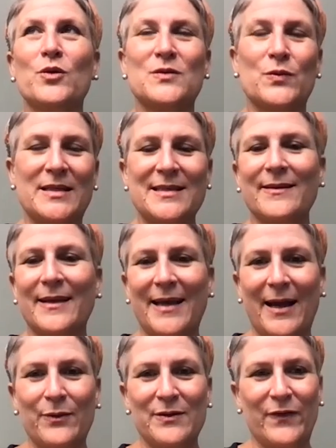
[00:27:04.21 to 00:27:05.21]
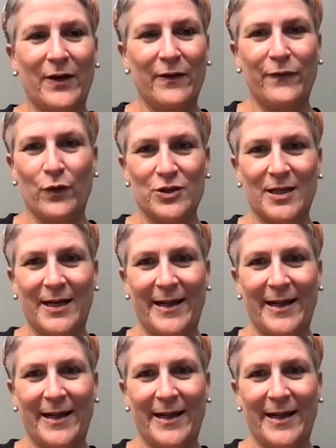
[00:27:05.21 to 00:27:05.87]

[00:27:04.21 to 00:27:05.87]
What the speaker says: most recently, I was very fortunate.